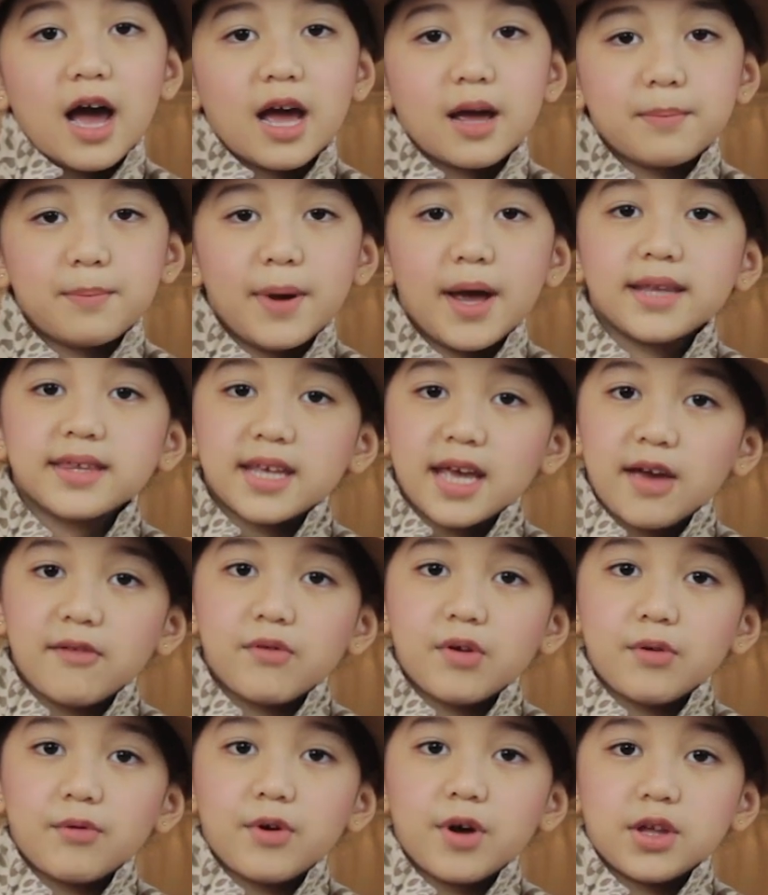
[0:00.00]
I bet
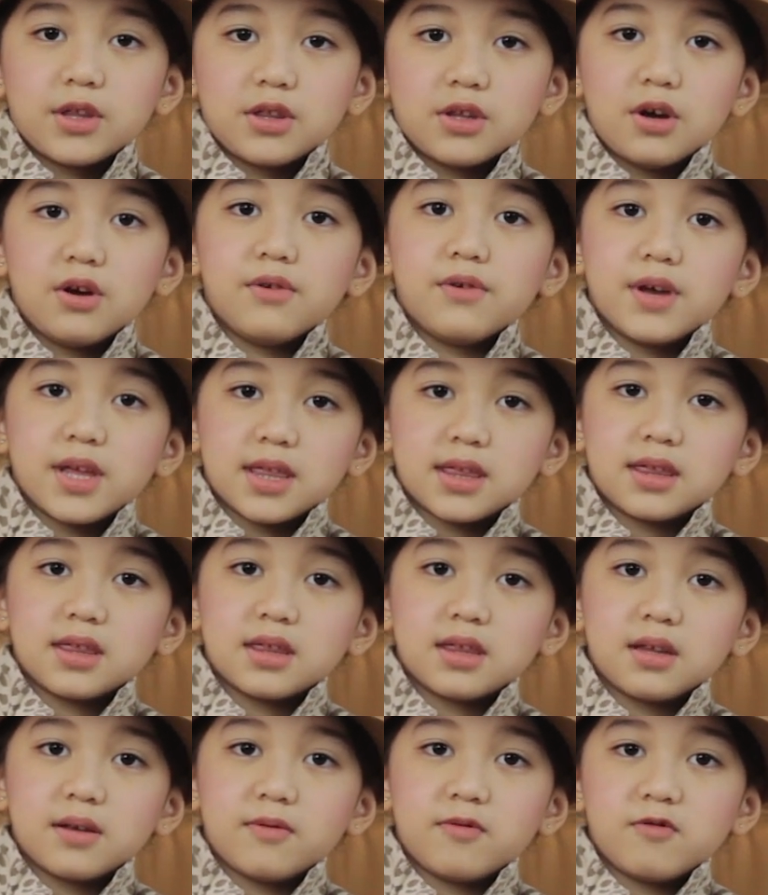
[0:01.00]
everyone know it.
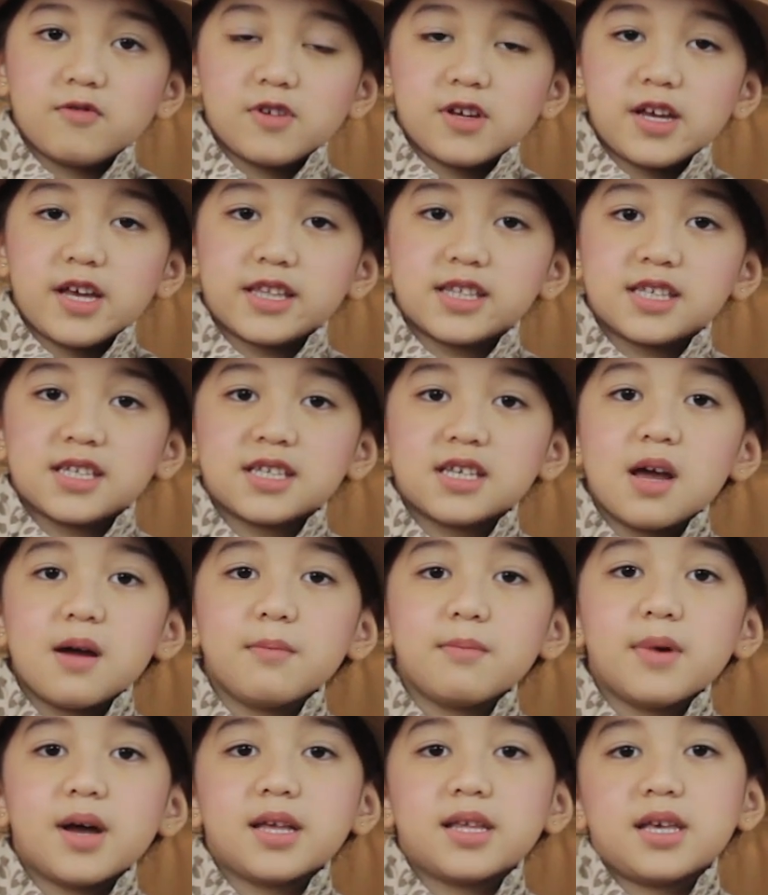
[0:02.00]
It's
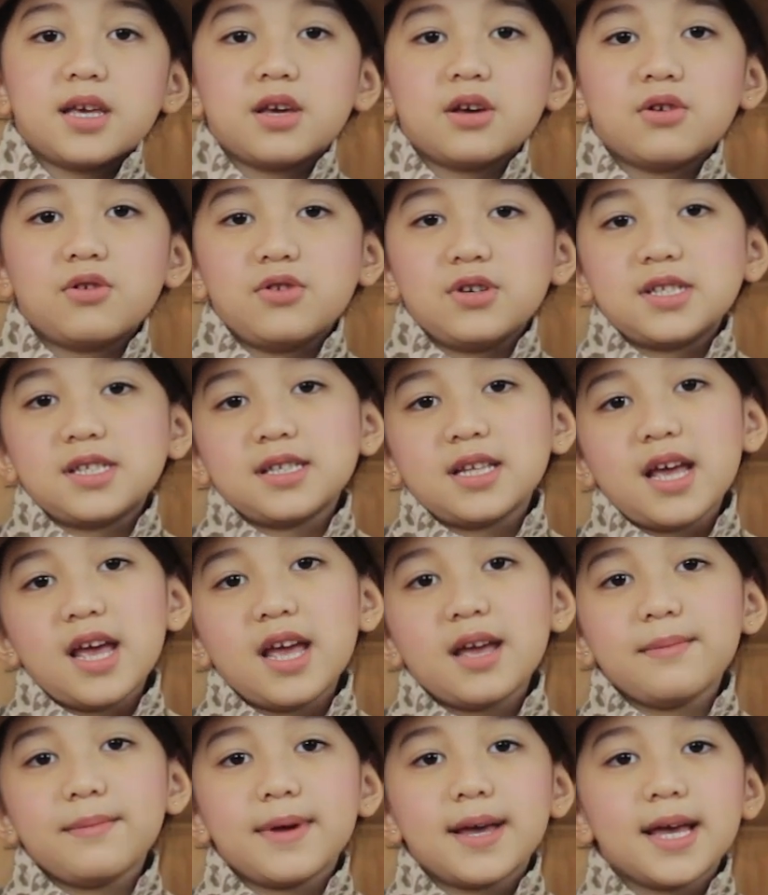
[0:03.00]
somebody whose
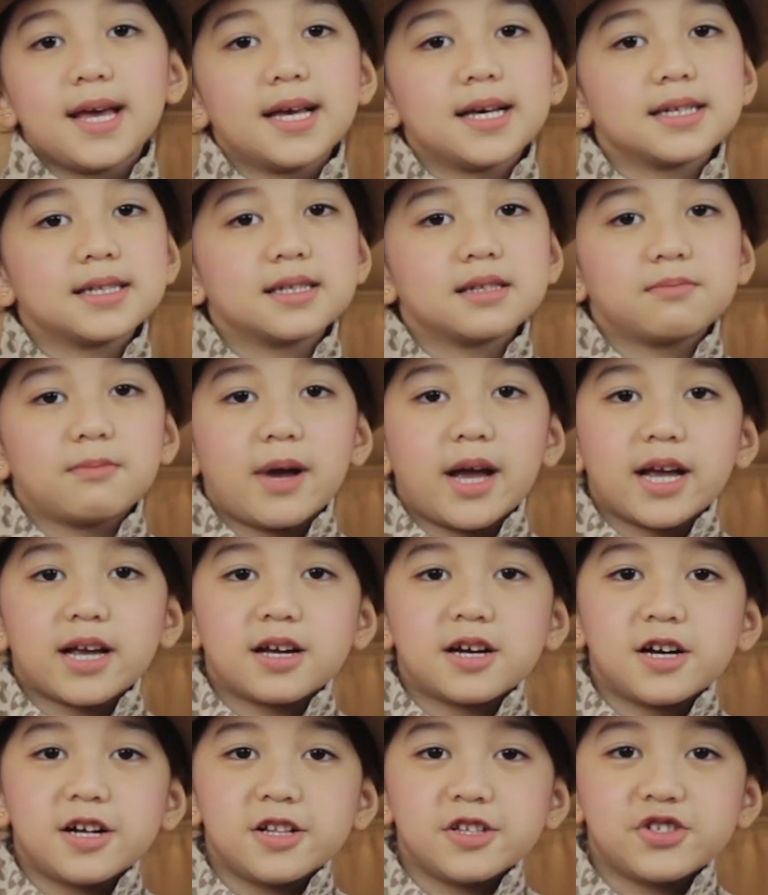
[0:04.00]
name is
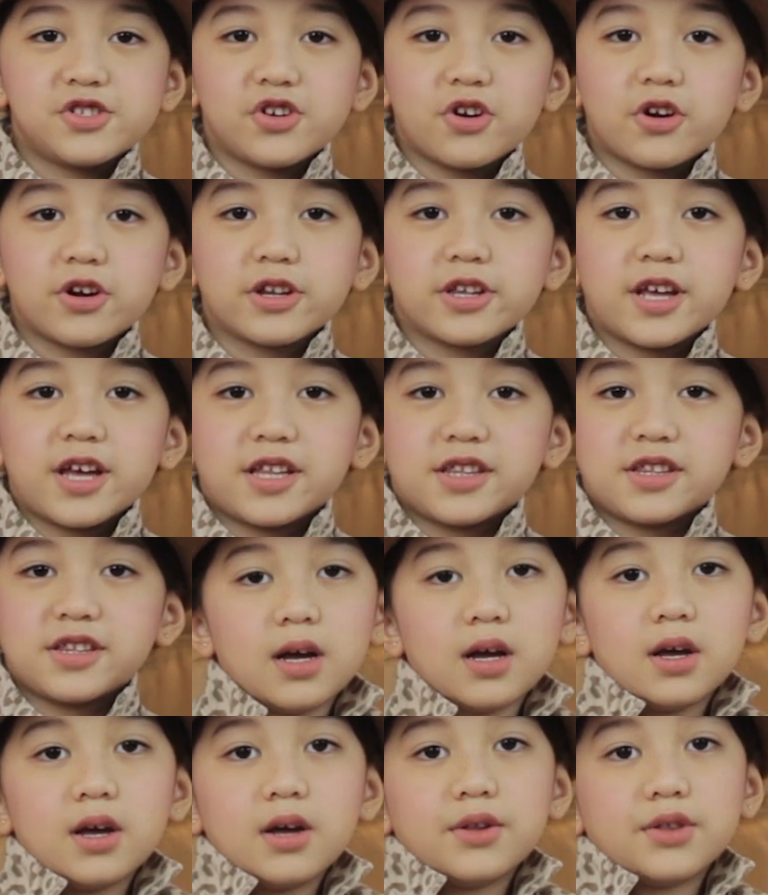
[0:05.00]
Michael Jordan.
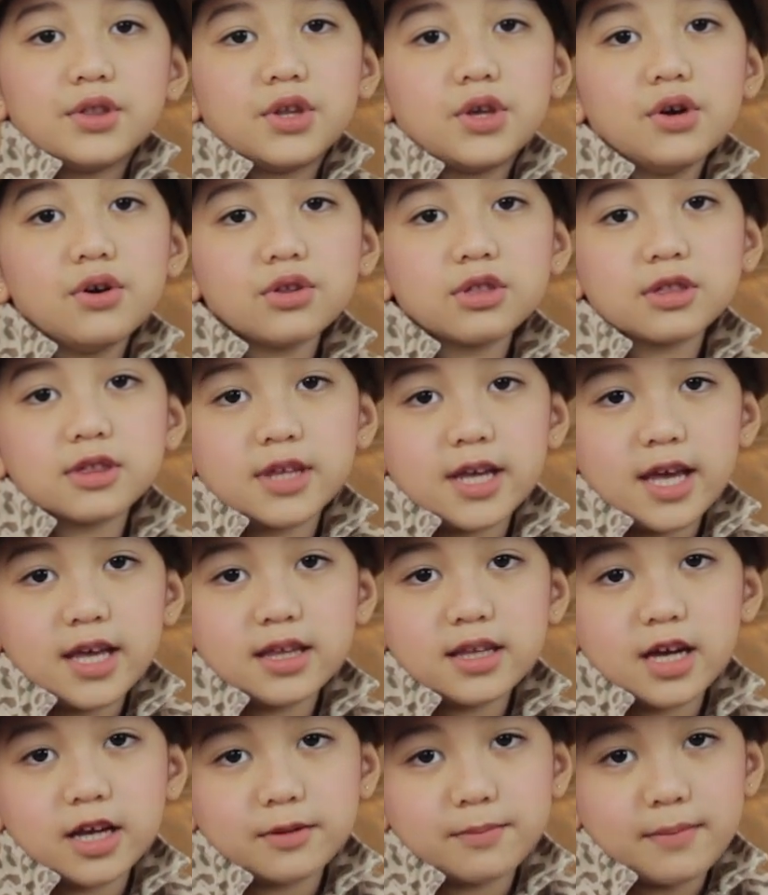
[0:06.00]
Do you
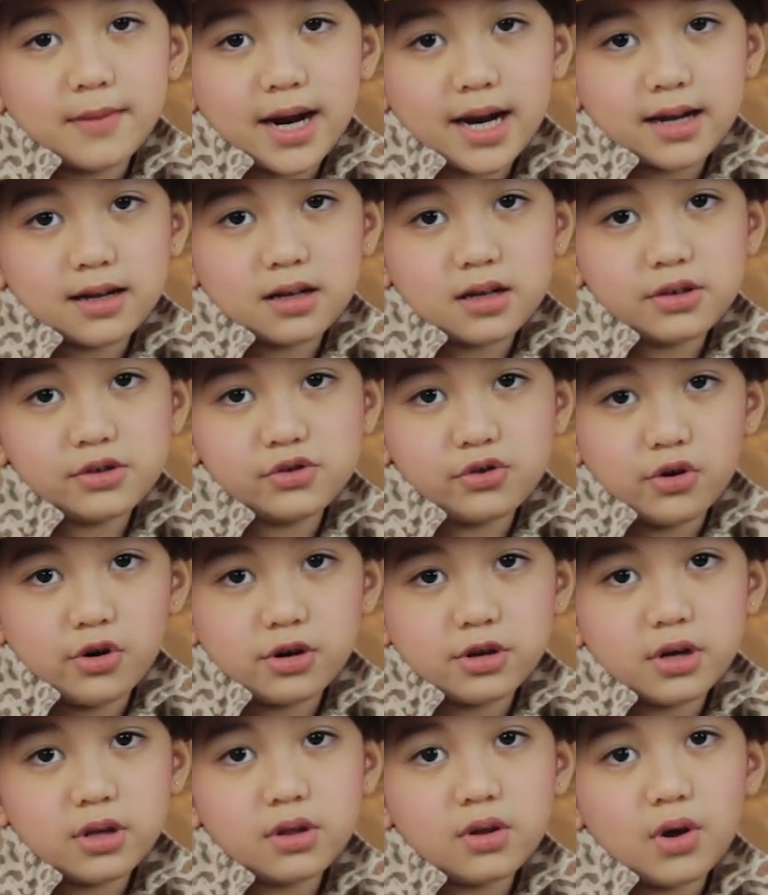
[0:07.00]
think that Michael
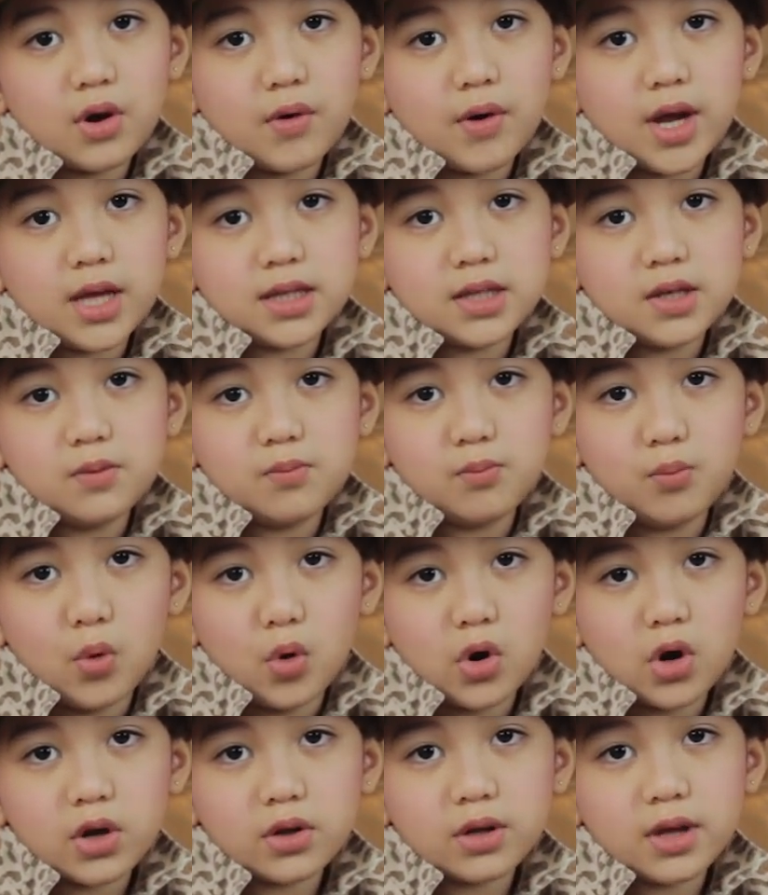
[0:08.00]
Jordan already
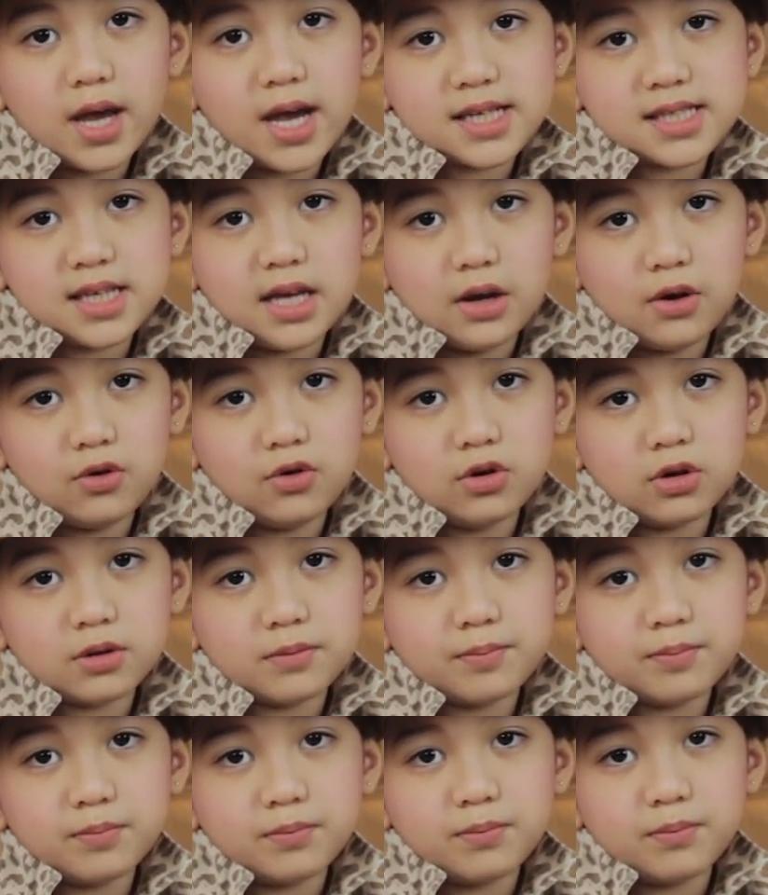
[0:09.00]
born as a good
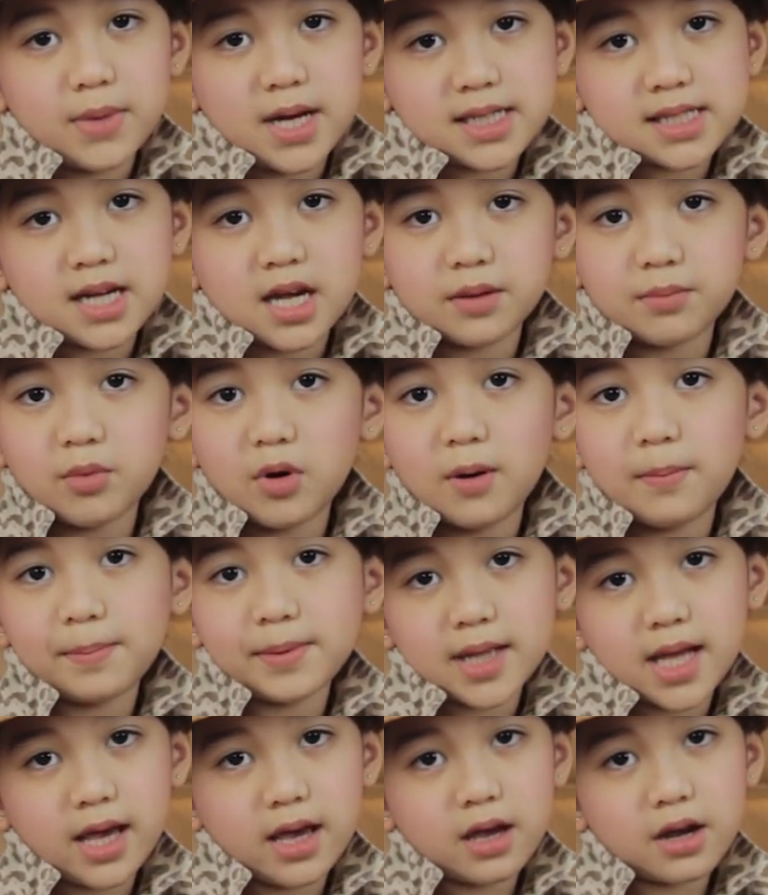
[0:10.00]
basketball
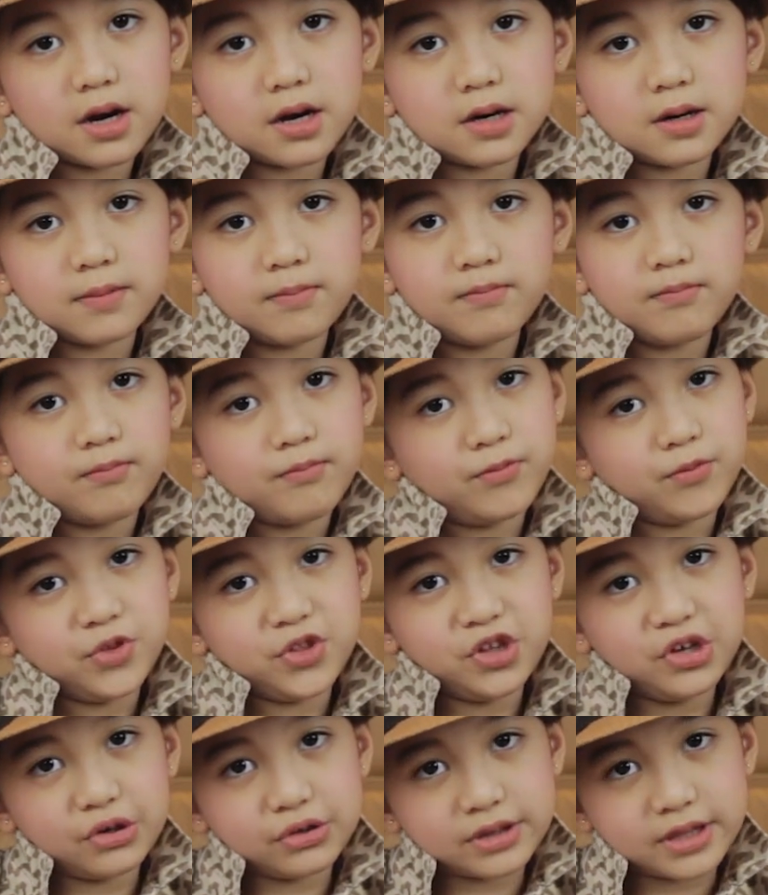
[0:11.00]
player?
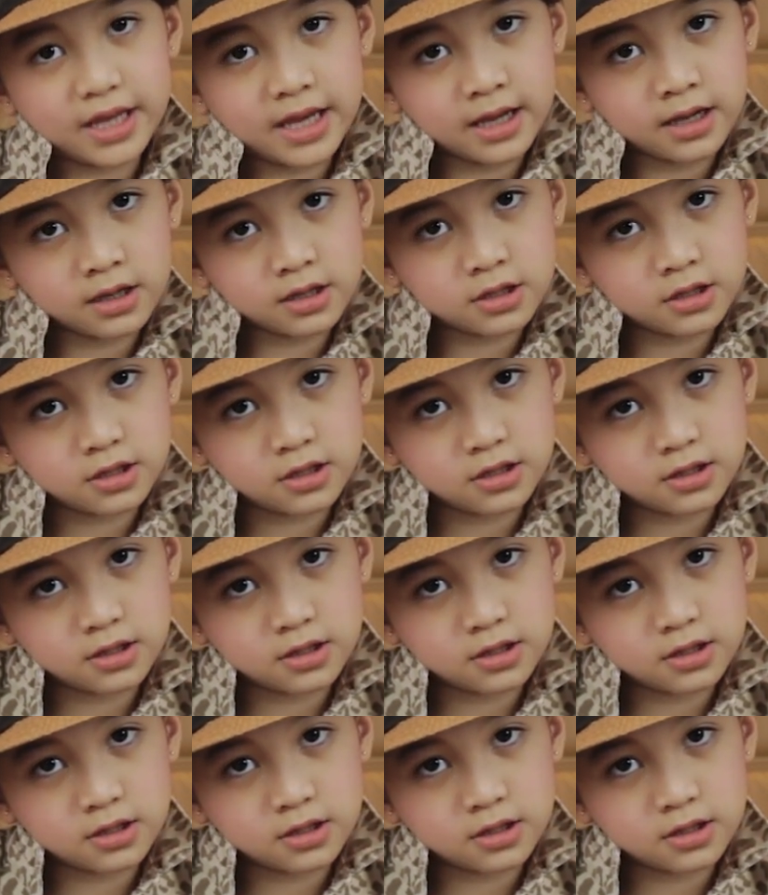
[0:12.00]
Do you think?